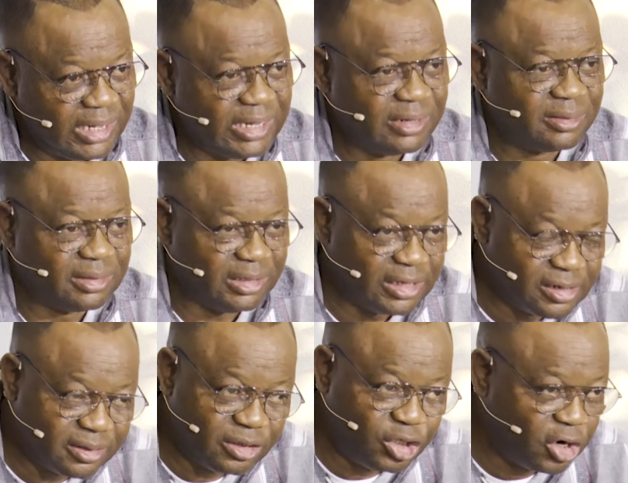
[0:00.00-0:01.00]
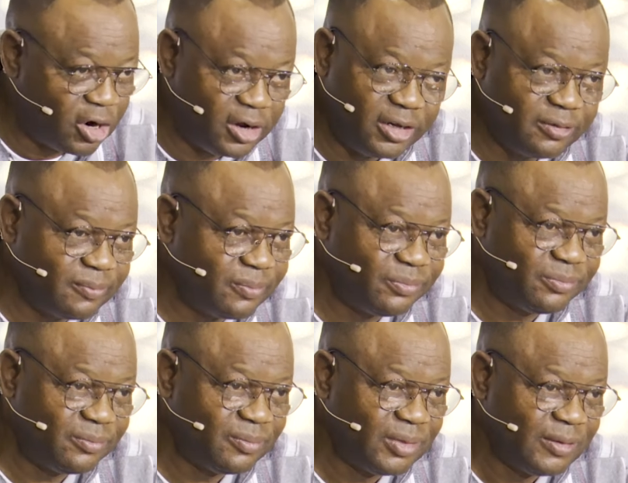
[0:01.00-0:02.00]
He steals joy.
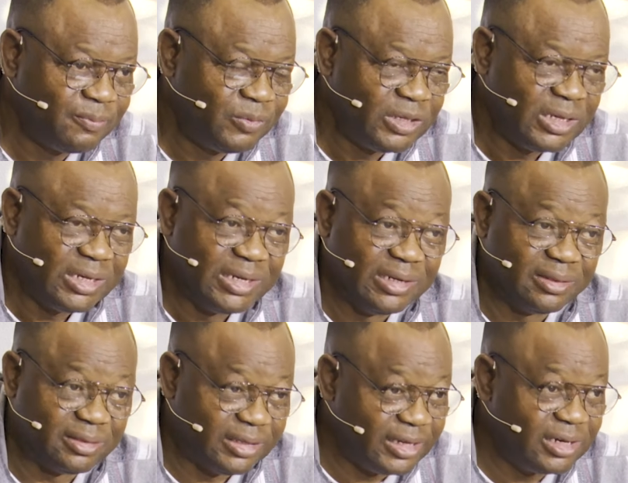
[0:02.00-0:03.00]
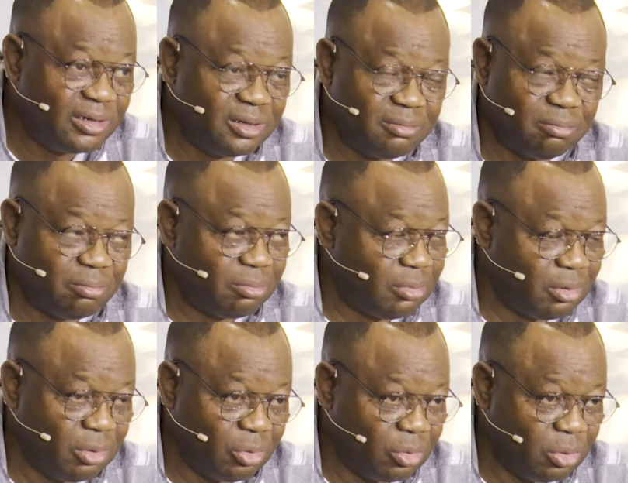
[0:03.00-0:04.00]
He steals
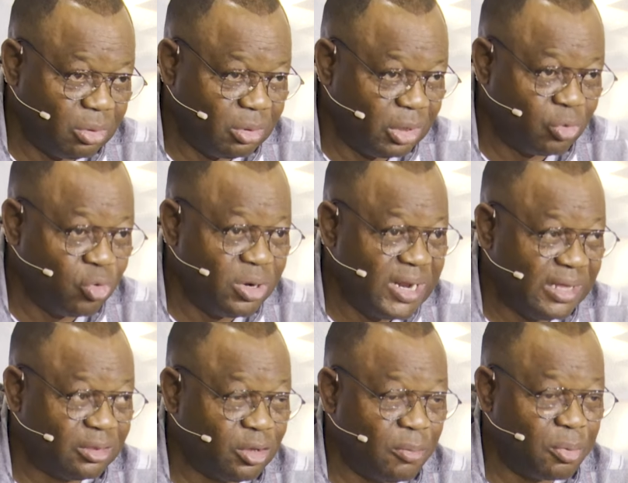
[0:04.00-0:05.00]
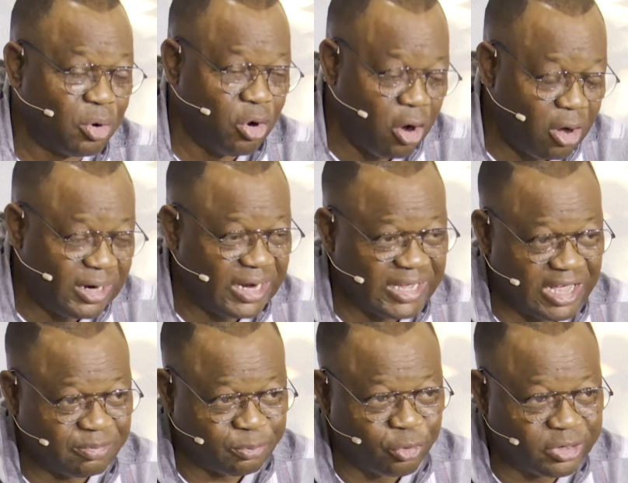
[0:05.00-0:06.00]
the goodness of God that he
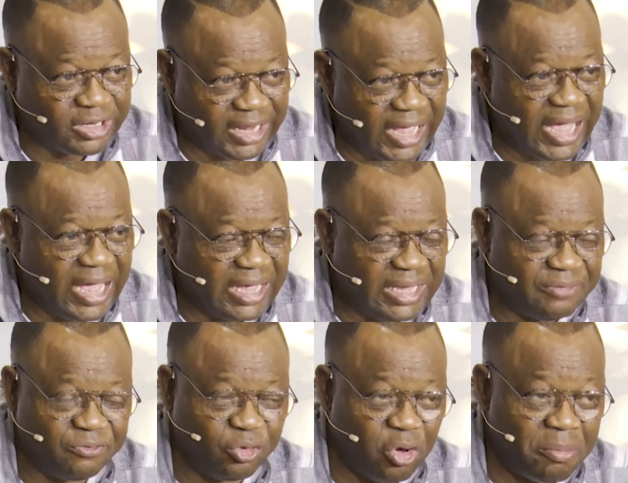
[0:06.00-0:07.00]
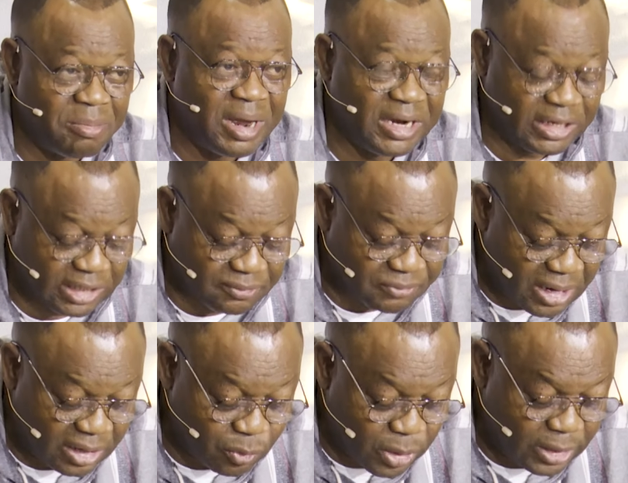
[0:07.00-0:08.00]
has put there if you don't manage it
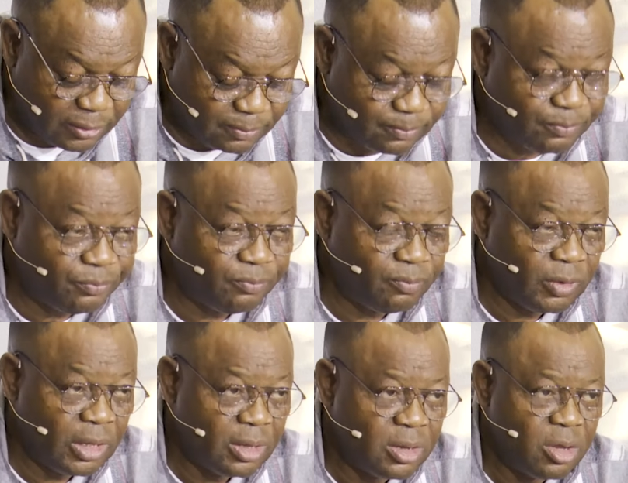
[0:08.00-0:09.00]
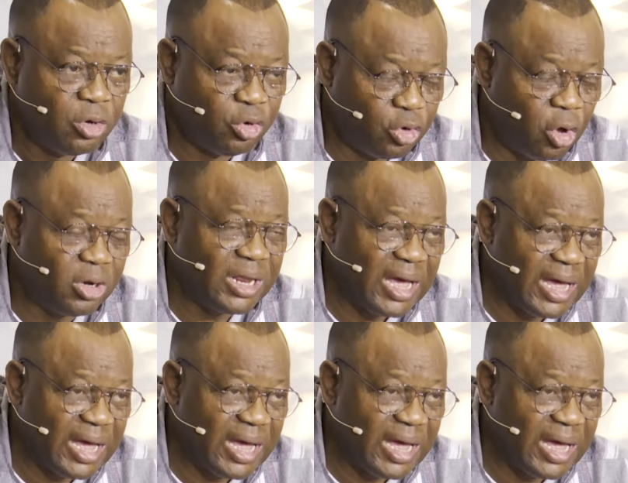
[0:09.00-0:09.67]
very well. Don't